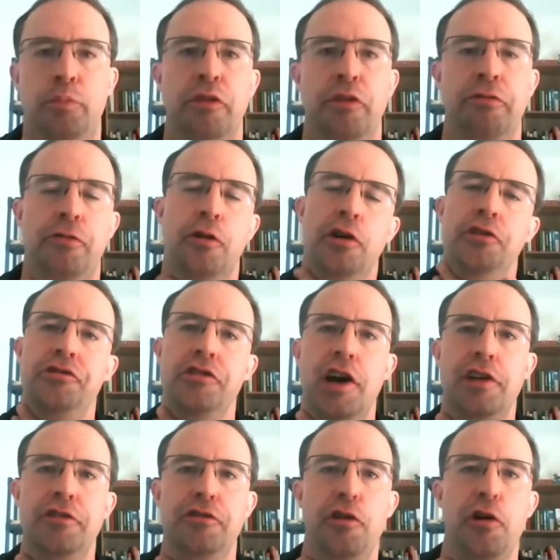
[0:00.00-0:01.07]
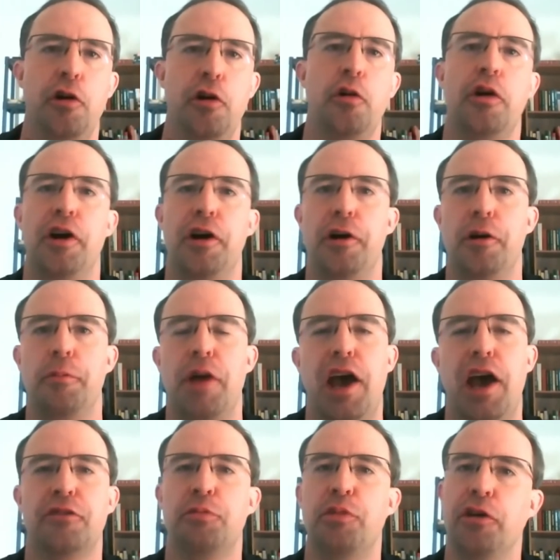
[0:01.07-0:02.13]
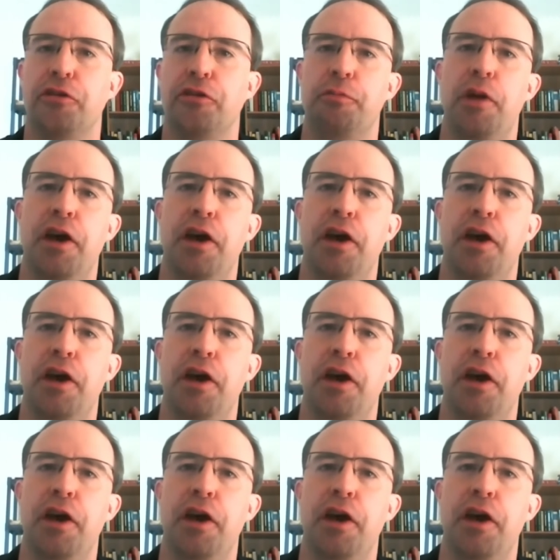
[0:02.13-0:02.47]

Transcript: before GI Joe, um, Hasbro's